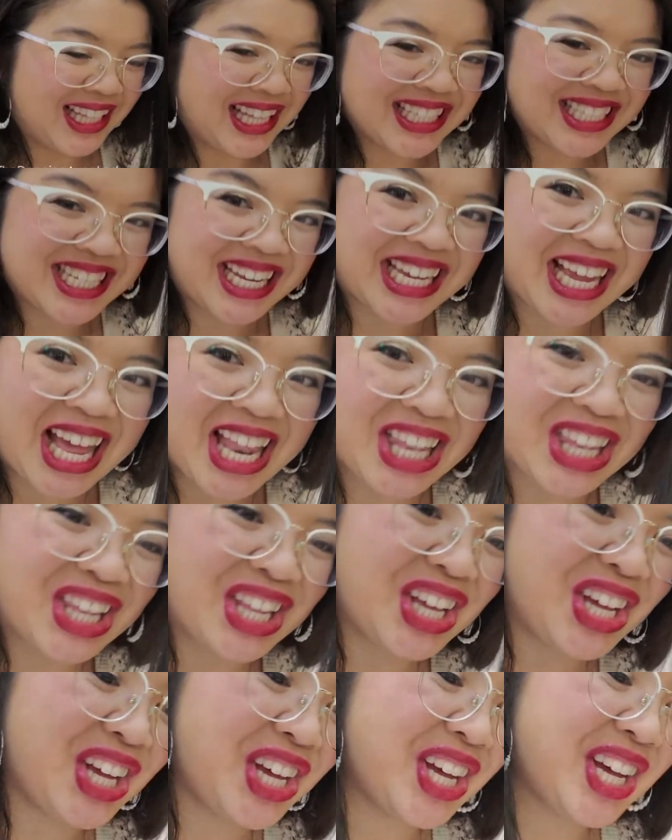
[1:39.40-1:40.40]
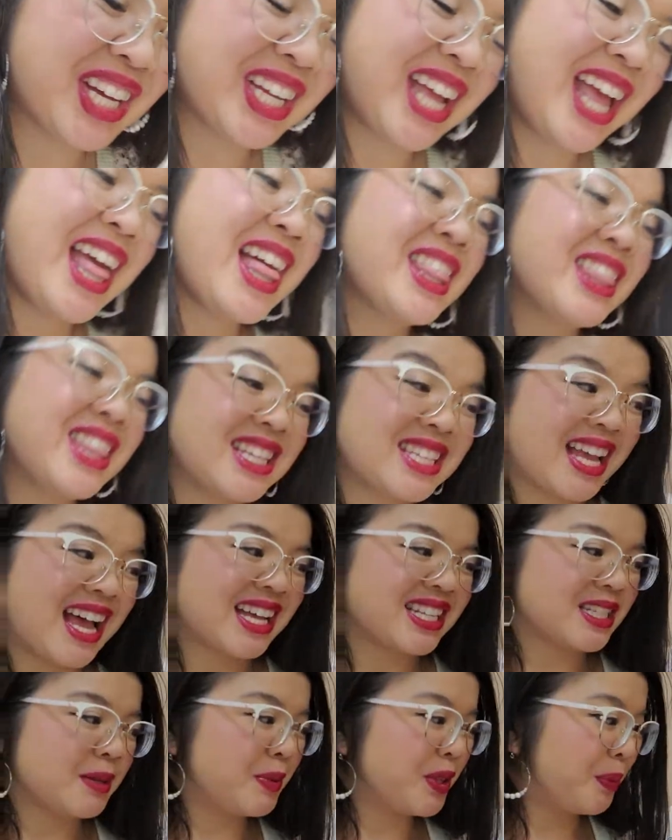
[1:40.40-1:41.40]
Let's take a look. This
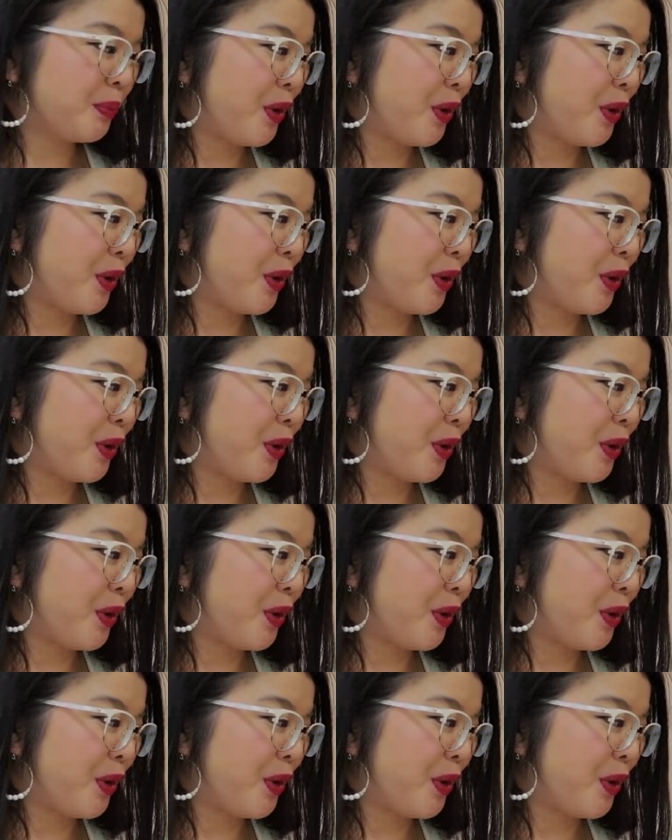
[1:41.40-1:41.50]
has to be